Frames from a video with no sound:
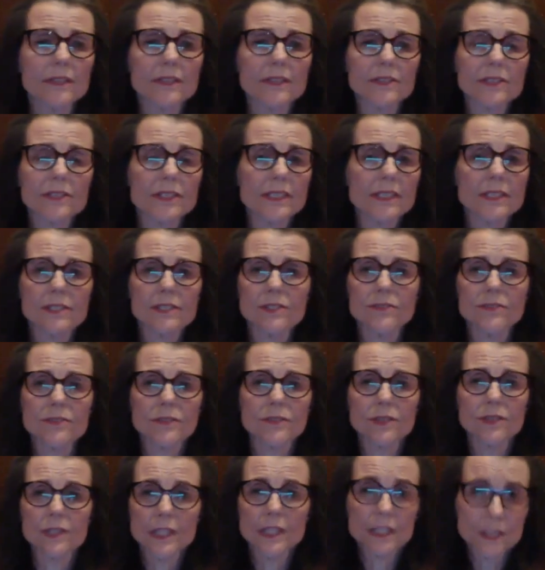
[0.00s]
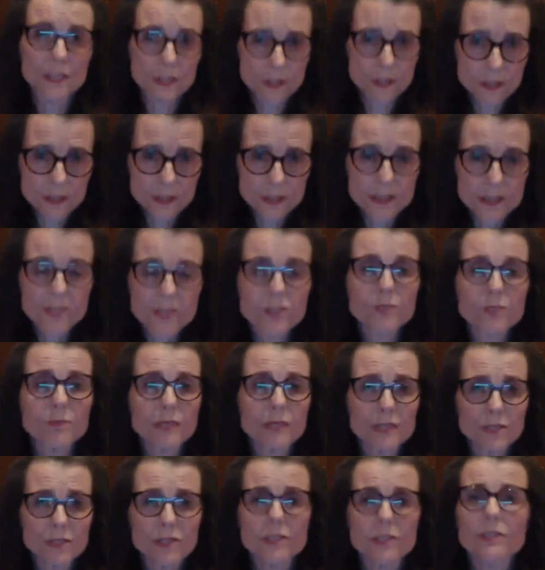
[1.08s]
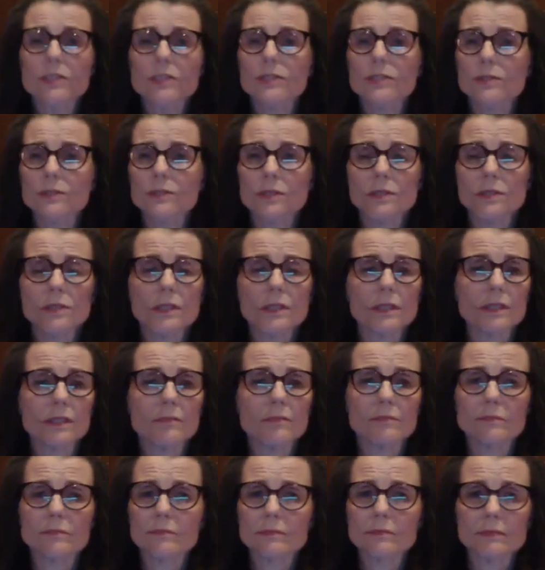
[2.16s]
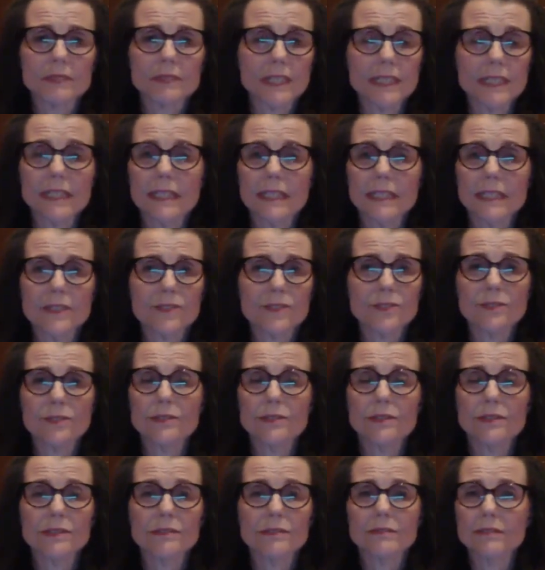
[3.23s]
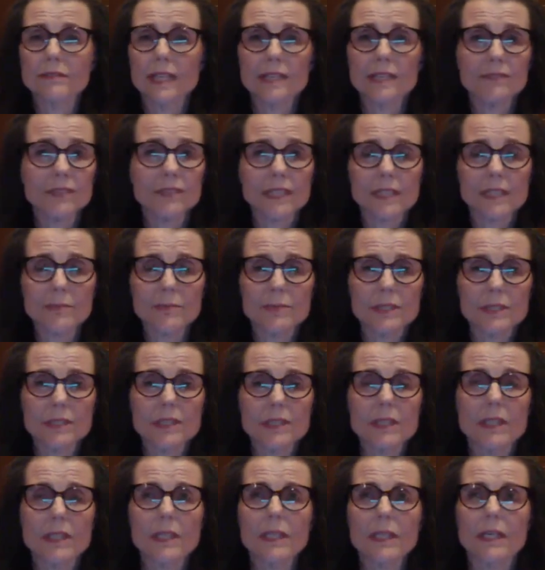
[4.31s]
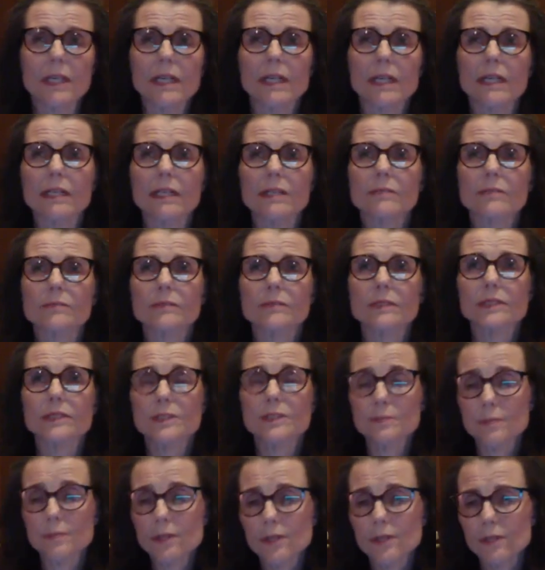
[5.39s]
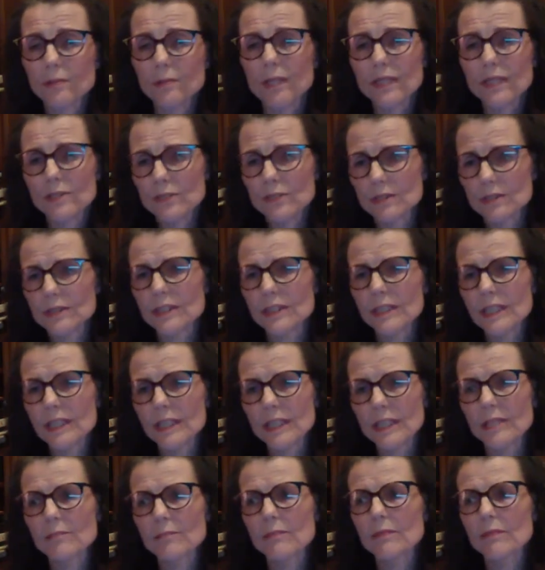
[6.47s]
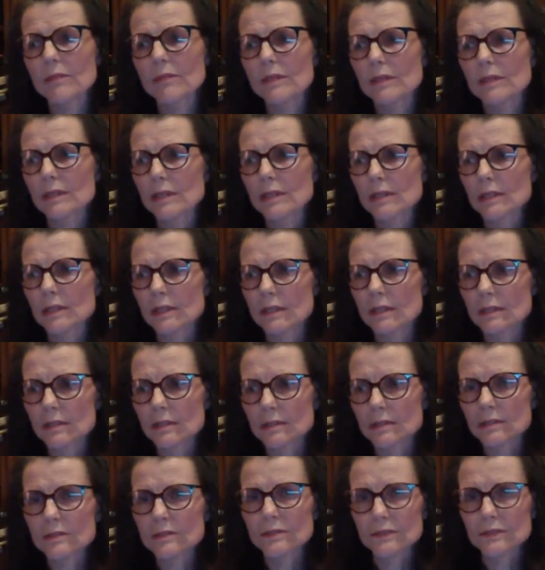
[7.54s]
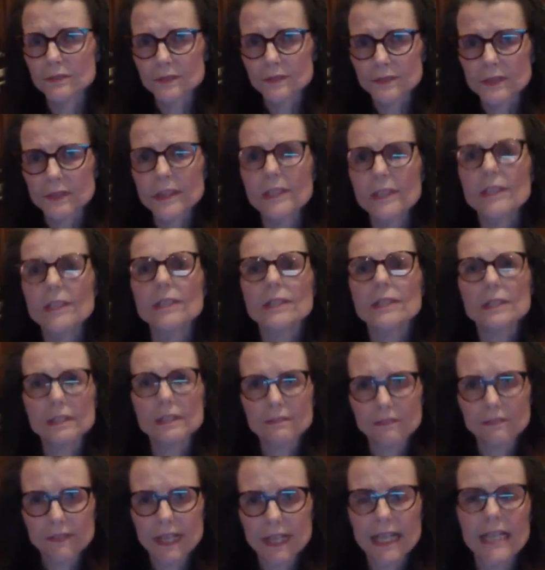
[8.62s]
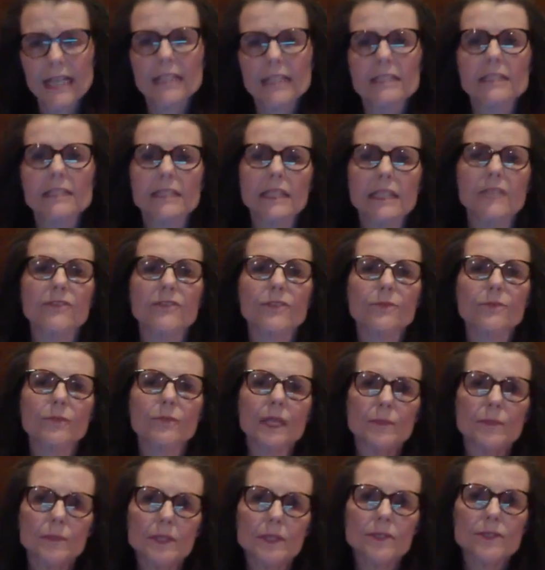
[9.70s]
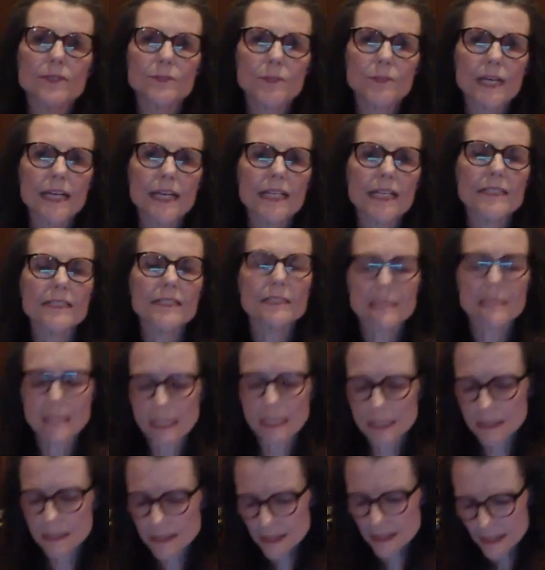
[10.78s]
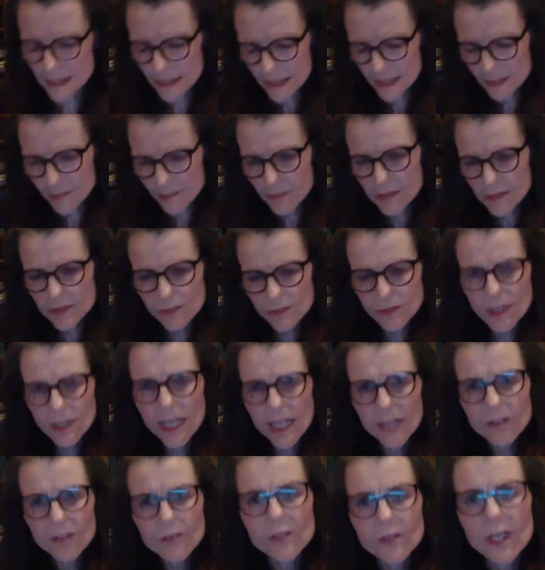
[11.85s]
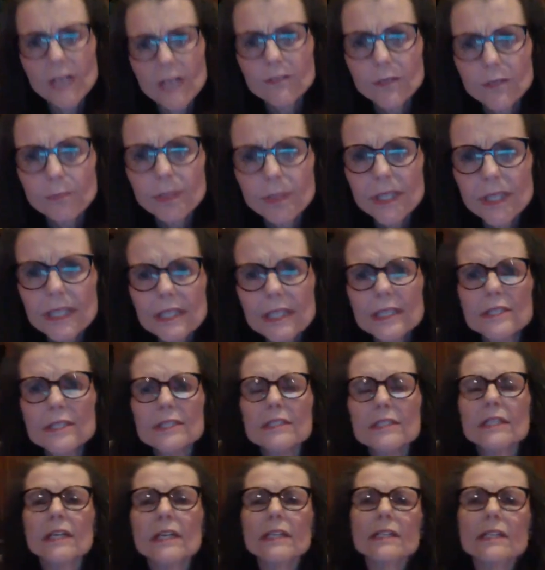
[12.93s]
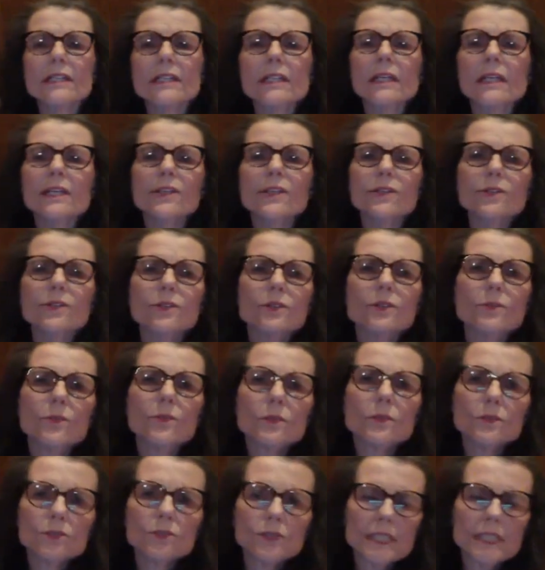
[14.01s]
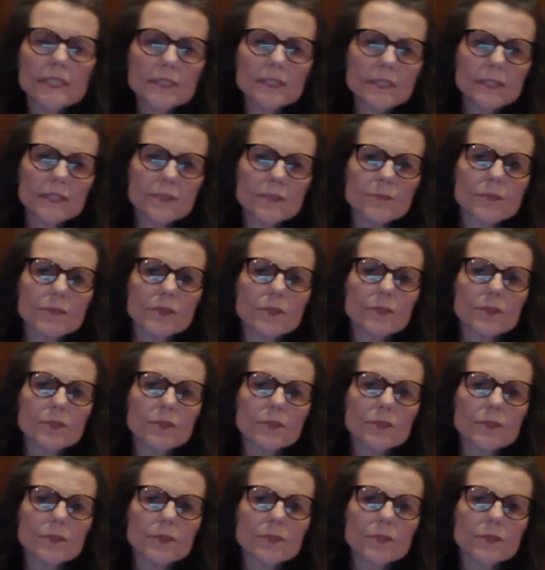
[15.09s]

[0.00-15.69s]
these things for years, as you mentioned, or uh, decades or lifetimes. Uh, this poem actually came fairly fast after my mother's passing and came rather of a piece, not unlike your World Trade Center